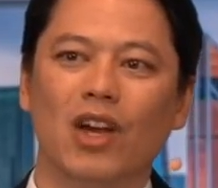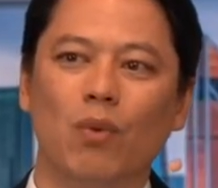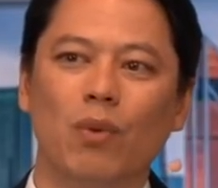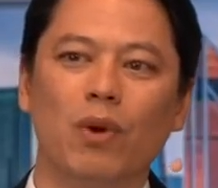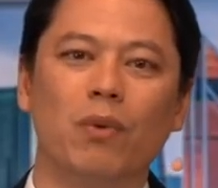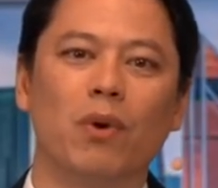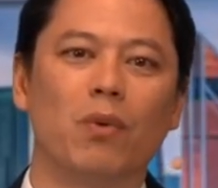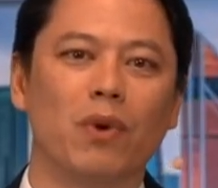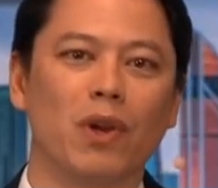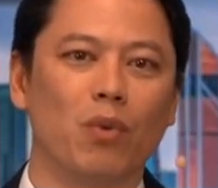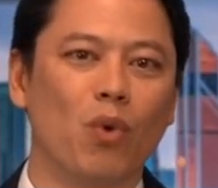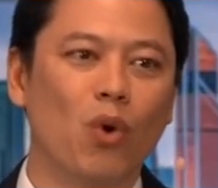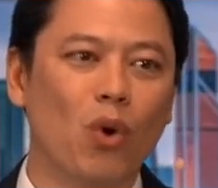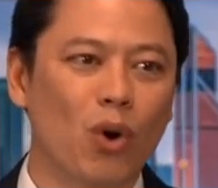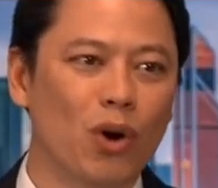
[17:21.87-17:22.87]
we will
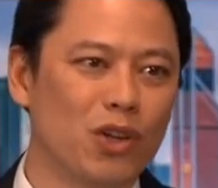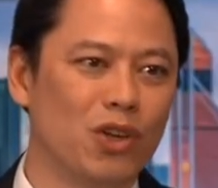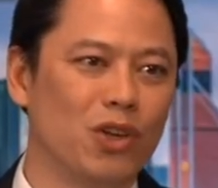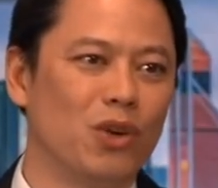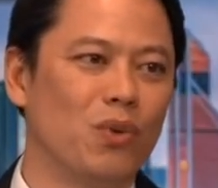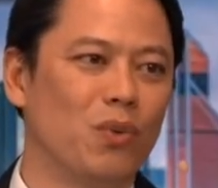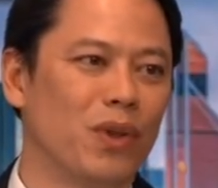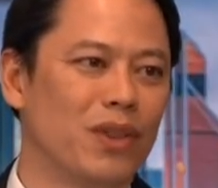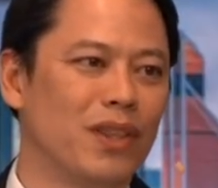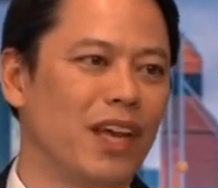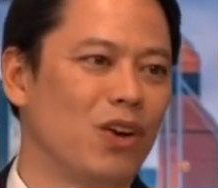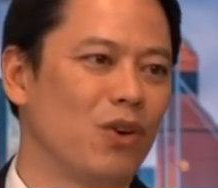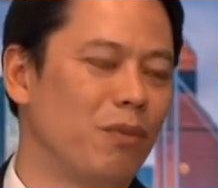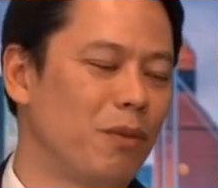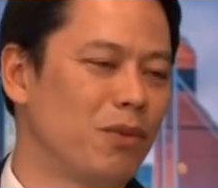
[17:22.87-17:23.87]
reward you with
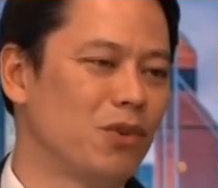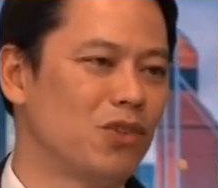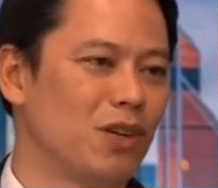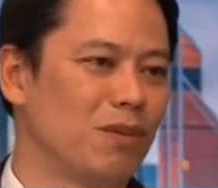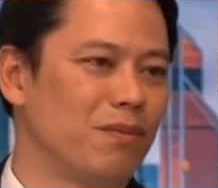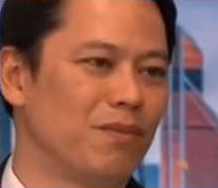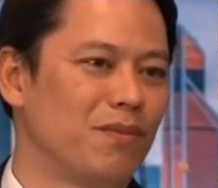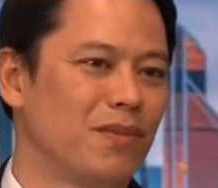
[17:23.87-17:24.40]
NATO membership.